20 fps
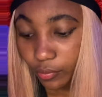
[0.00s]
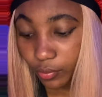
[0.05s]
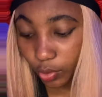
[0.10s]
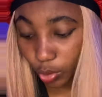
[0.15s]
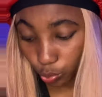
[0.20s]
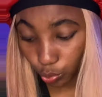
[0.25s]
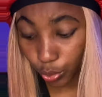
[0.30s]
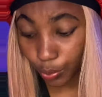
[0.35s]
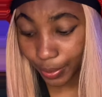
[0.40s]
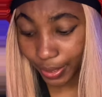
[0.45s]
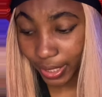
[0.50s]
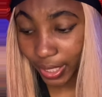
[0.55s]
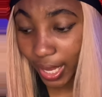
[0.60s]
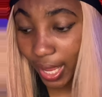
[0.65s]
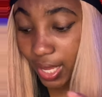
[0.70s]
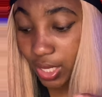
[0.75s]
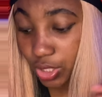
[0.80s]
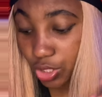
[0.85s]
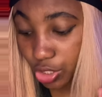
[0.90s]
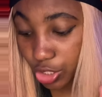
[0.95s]
we're reading
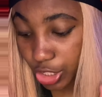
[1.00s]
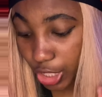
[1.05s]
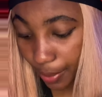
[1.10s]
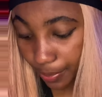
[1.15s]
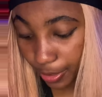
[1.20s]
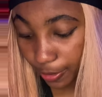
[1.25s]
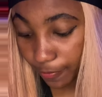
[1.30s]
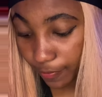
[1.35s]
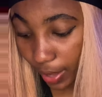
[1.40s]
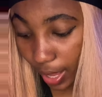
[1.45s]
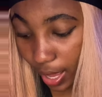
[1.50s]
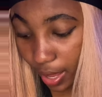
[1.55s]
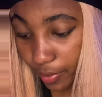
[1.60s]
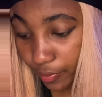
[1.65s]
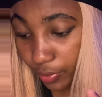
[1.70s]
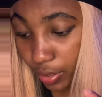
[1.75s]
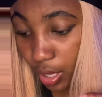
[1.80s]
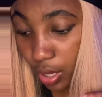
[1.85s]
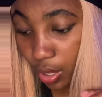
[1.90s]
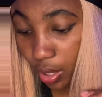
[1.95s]
Esther chapter 5
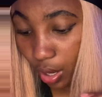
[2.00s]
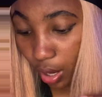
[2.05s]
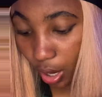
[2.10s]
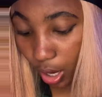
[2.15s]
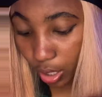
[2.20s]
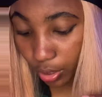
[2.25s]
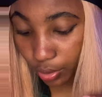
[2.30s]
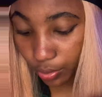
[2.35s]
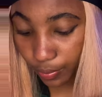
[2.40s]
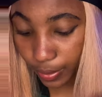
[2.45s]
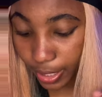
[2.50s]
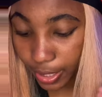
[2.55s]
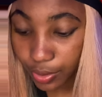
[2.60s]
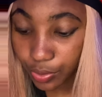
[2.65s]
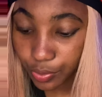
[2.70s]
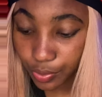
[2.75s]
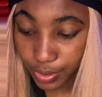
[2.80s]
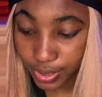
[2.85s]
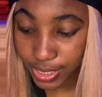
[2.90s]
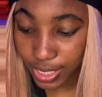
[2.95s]
all the way
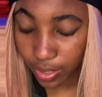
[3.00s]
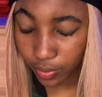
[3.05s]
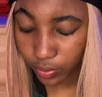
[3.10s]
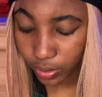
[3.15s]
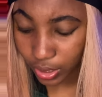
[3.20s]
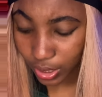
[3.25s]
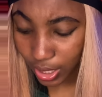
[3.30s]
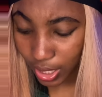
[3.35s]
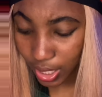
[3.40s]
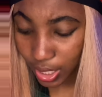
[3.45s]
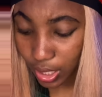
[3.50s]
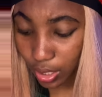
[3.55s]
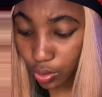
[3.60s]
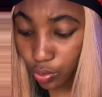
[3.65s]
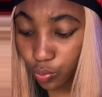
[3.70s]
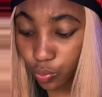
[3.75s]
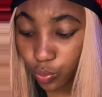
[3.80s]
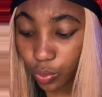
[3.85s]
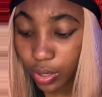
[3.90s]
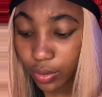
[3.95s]
through 7, and
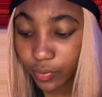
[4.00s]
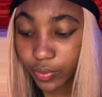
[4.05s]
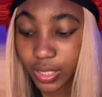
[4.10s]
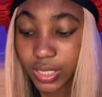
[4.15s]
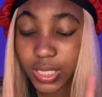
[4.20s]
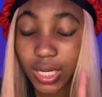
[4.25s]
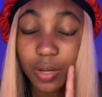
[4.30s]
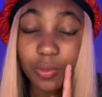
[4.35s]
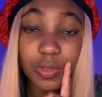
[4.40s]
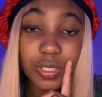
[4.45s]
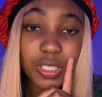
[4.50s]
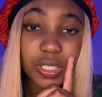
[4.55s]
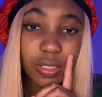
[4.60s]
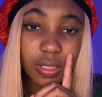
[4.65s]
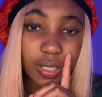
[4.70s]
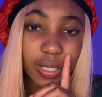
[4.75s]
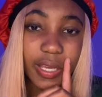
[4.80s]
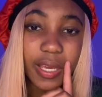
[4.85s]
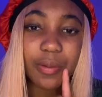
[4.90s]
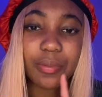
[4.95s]
one verse that I want you to
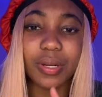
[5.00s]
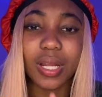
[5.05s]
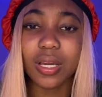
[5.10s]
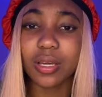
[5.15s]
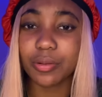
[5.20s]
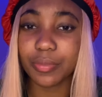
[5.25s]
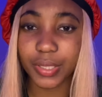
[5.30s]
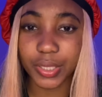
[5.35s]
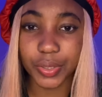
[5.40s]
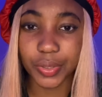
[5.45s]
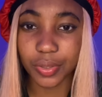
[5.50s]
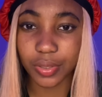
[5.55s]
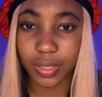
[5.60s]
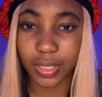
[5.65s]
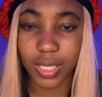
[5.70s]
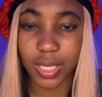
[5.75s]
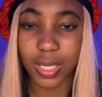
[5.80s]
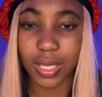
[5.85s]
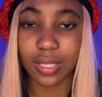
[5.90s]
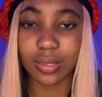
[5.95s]
look at, we're not gonna read the whole
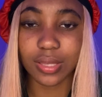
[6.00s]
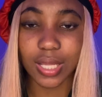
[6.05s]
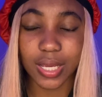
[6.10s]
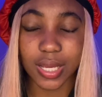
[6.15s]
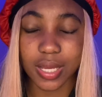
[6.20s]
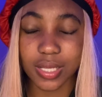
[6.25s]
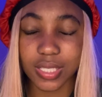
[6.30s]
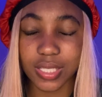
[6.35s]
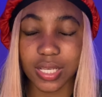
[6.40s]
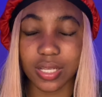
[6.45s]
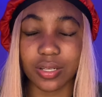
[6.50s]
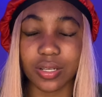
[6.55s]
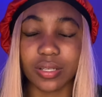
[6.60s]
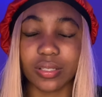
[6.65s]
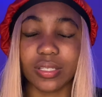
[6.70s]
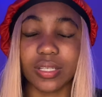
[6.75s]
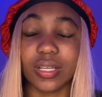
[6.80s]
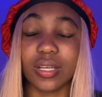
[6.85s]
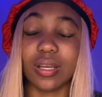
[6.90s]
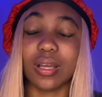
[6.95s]
thing like I said
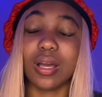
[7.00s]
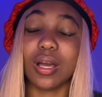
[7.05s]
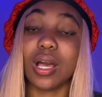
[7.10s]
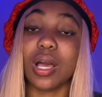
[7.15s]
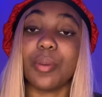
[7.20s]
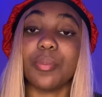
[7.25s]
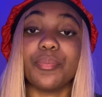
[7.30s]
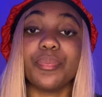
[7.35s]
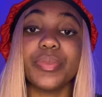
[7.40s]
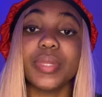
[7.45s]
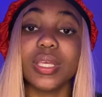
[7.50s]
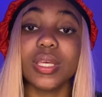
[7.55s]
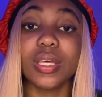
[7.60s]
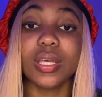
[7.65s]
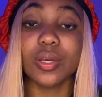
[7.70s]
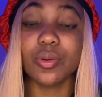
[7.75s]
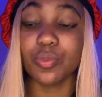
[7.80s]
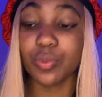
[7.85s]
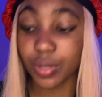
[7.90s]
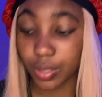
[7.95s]
earlier,
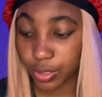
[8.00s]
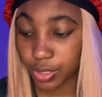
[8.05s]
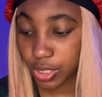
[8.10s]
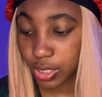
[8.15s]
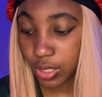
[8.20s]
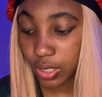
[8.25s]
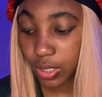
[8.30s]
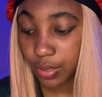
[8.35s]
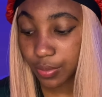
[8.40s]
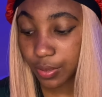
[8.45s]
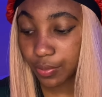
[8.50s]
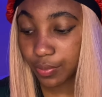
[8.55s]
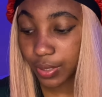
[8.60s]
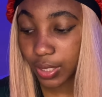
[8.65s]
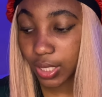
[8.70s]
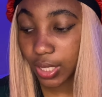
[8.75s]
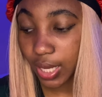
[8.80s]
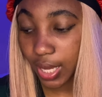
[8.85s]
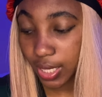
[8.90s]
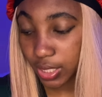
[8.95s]
we're just gonna be
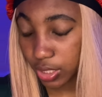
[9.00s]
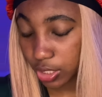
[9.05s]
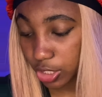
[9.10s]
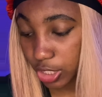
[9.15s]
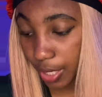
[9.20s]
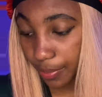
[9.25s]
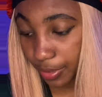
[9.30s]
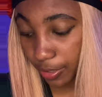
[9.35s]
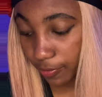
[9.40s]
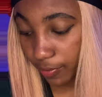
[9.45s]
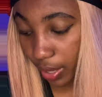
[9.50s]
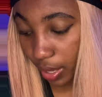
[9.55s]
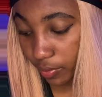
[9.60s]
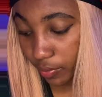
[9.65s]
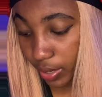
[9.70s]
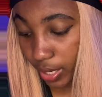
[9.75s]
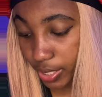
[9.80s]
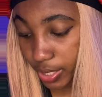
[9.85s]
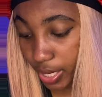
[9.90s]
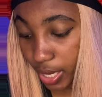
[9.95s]
reading Esther chapter 5
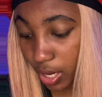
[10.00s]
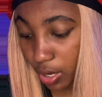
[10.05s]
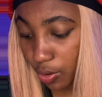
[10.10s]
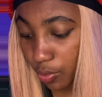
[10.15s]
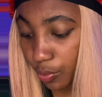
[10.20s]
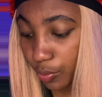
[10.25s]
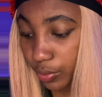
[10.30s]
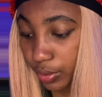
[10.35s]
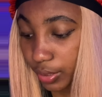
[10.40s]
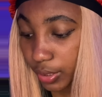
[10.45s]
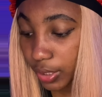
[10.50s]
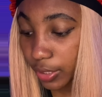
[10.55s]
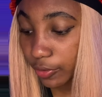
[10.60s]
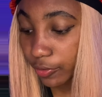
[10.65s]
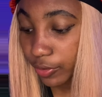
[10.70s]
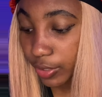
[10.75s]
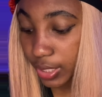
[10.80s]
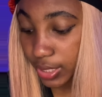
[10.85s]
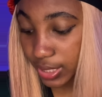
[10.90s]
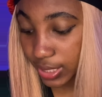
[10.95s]
right now,
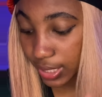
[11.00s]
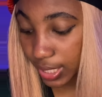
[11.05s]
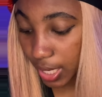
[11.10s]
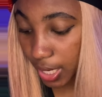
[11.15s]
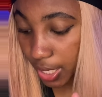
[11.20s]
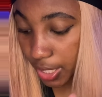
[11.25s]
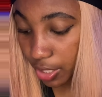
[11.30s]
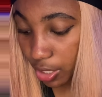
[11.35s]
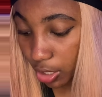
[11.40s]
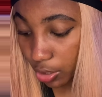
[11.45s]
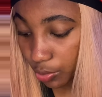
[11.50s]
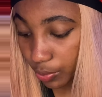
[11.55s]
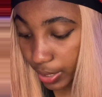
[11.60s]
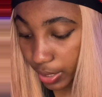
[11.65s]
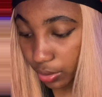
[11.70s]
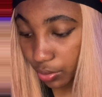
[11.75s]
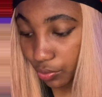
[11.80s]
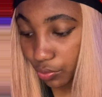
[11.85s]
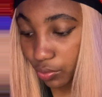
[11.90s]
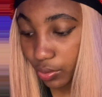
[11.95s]
verse 9 all the way
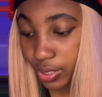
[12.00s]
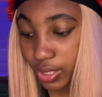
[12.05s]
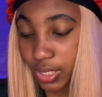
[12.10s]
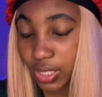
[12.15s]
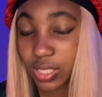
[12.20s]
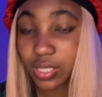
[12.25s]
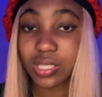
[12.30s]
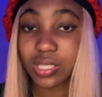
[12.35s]
through 14.